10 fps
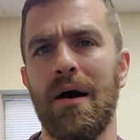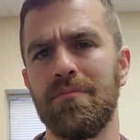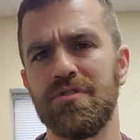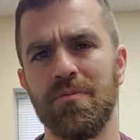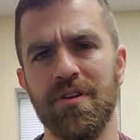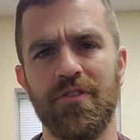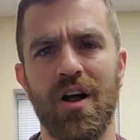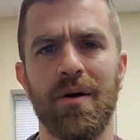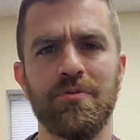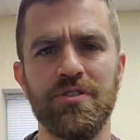Some different
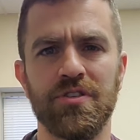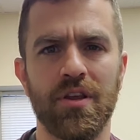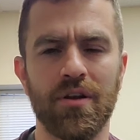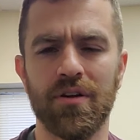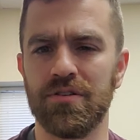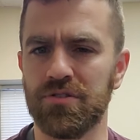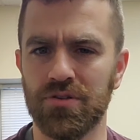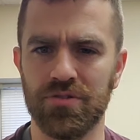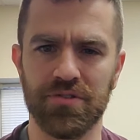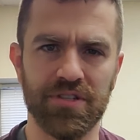options here.
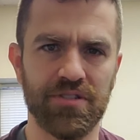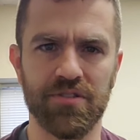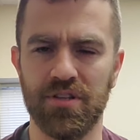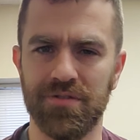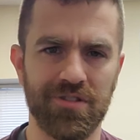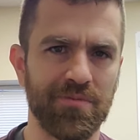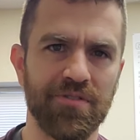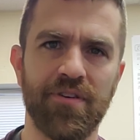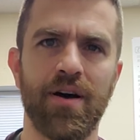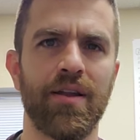Social distance stuff should be
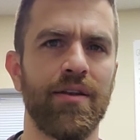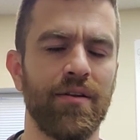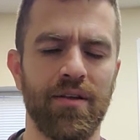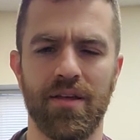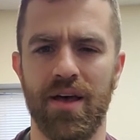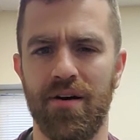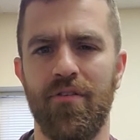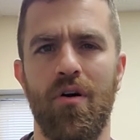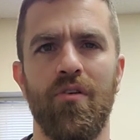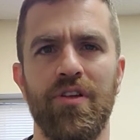fine. They have
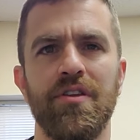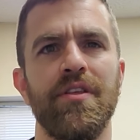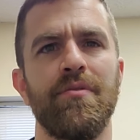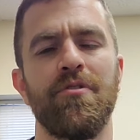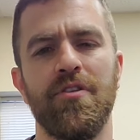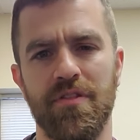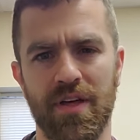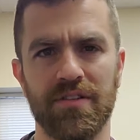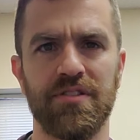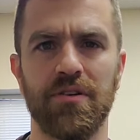all they need within
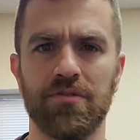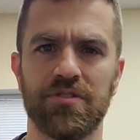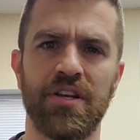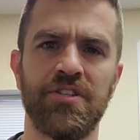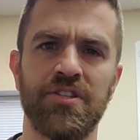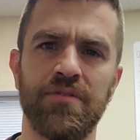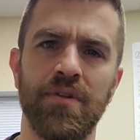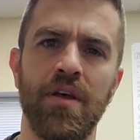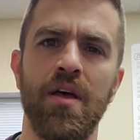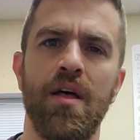that single station.
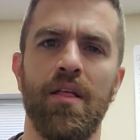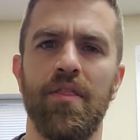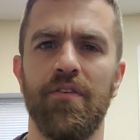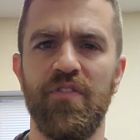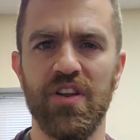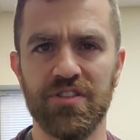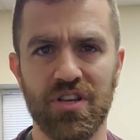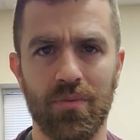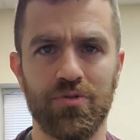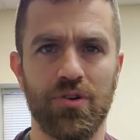The fitness
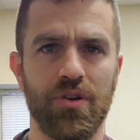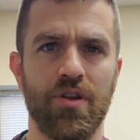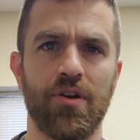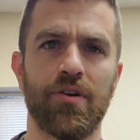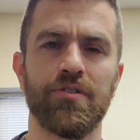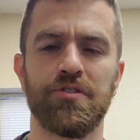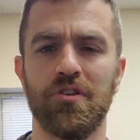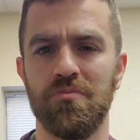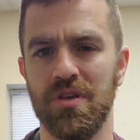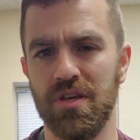option here is going
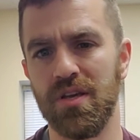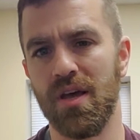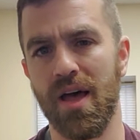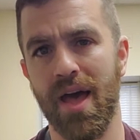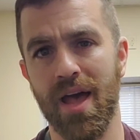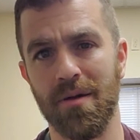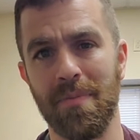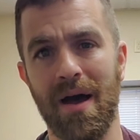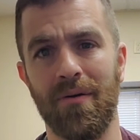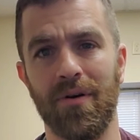to be hang
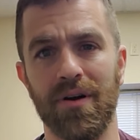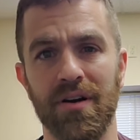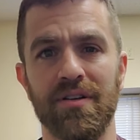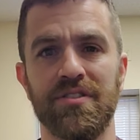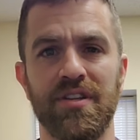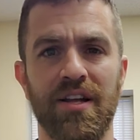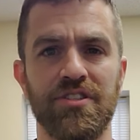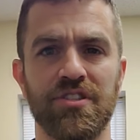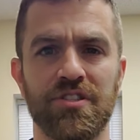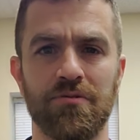power
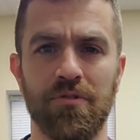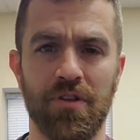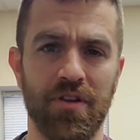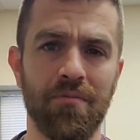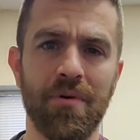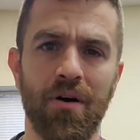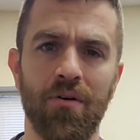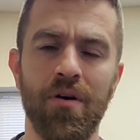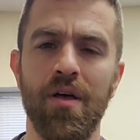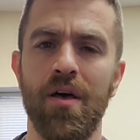snatches with a dumbbell,